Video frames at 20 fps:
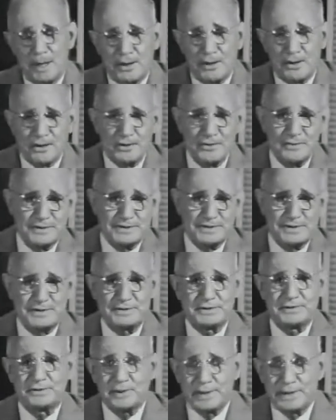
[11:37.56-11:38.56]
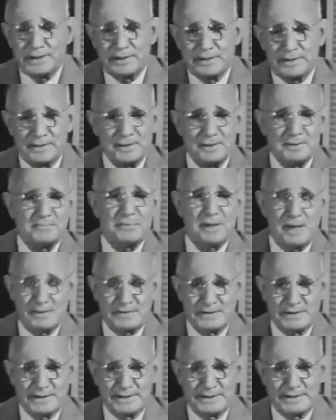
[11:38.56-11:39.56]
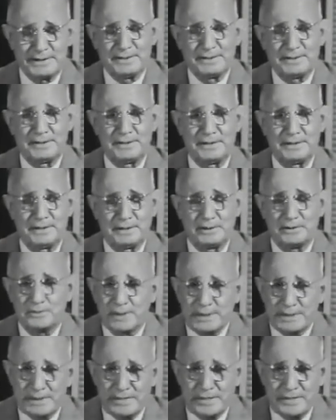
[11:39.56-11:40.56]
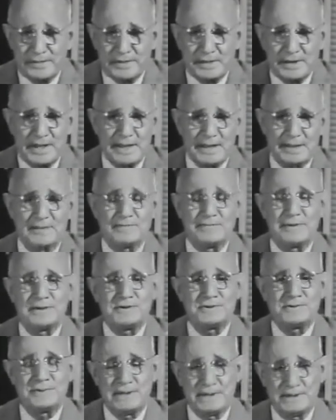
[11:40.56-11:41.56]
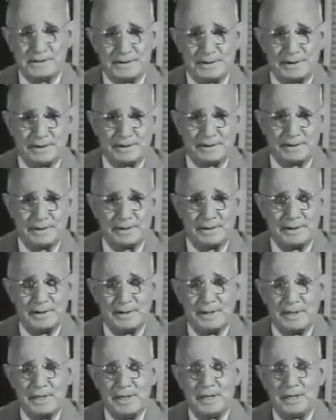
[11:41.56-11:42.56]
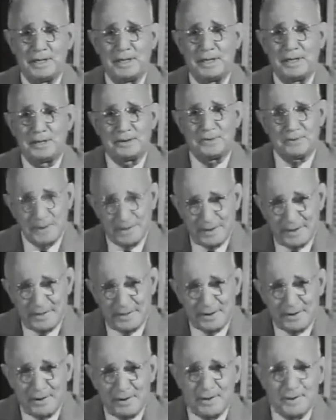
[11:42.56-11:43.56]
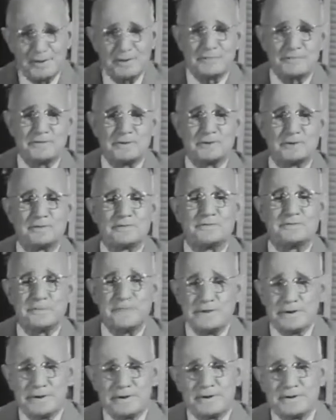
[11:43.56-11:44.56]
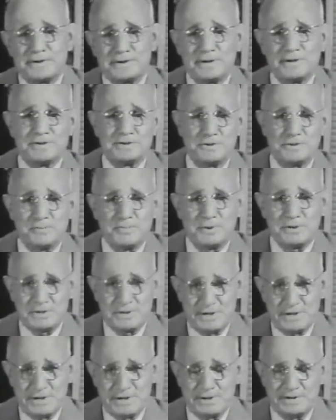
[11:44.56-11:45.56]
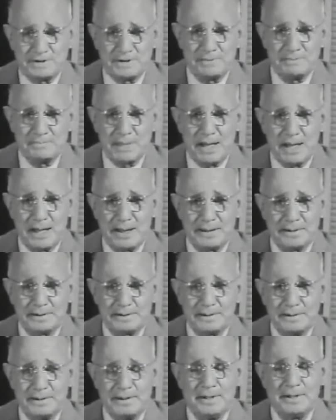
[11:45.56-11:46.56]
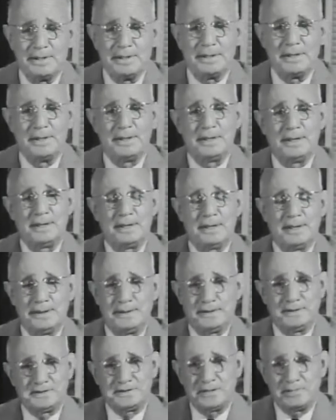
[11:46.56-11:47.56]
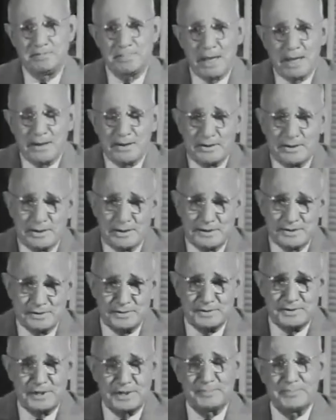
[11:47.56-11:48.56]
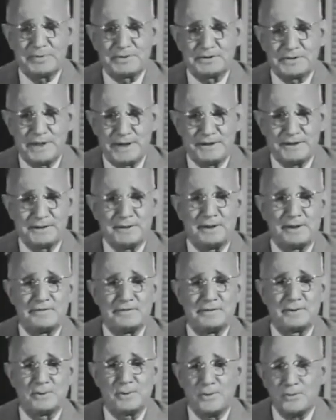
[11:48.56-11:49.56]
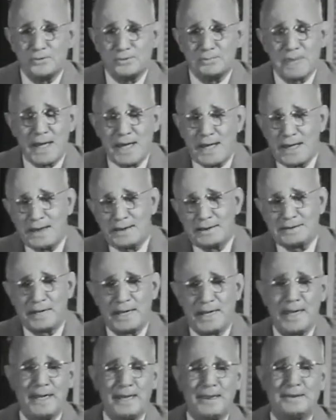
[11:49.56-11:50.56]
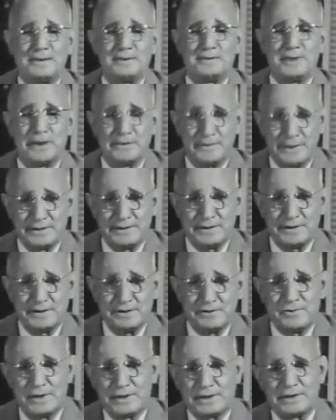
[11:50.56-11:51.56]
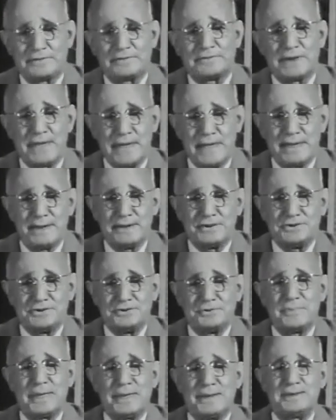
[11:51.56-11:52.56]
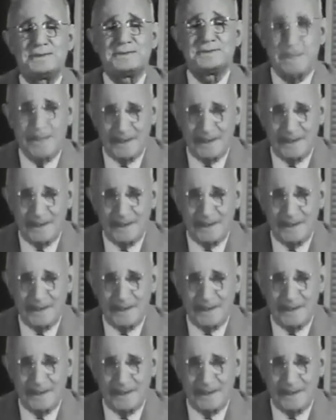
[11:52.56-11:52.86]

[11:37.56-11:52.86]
a power which is greater than poverty, greater than the lack of education, greater than all of your fears and superstitions combined. It is the power to take possession of your own mind and direct it to whatever ends you may